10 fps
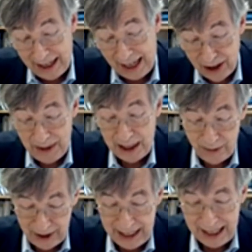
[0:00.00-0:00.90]
has been
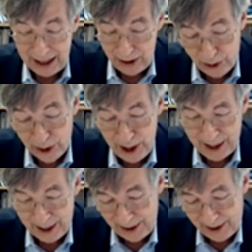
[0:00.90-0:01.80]
over the last 4
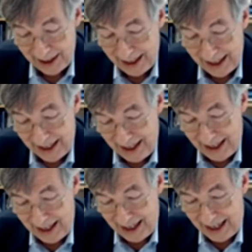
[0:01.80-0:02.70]
years
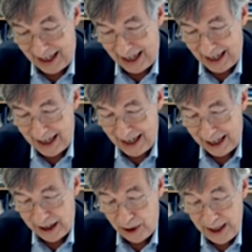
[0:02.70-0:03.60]

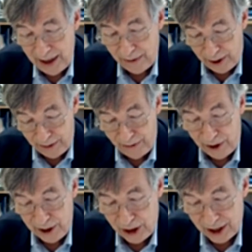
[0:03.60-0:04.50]
a degree of
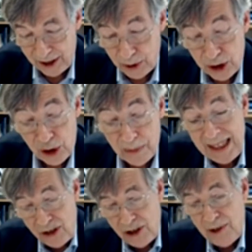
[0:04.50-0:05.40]
convergence which
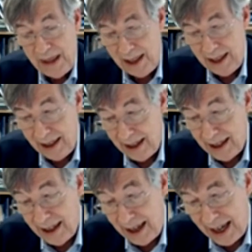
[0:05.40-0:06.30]
remains to be
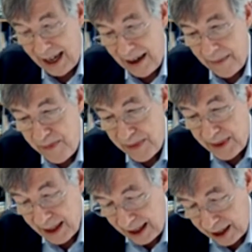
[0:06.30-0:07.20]

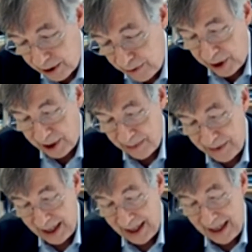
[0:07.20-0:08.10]
confirmed.
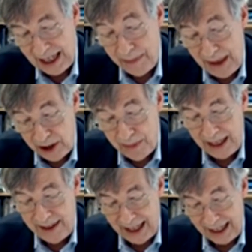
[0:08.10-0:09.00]
Now, let me
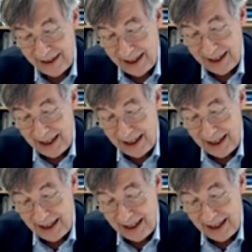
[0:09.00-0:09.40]
explain that.